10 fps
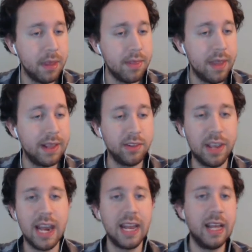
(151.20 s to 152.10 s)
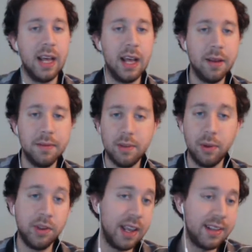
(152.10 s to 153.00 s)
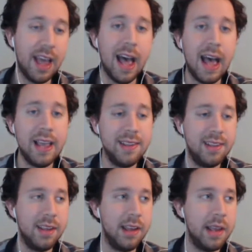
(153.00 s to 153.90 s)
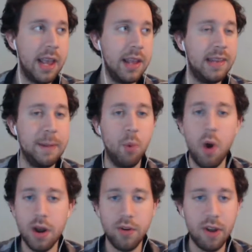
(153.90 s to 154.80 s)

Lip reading: things are getting, so it looks like Ty is in deep water, right?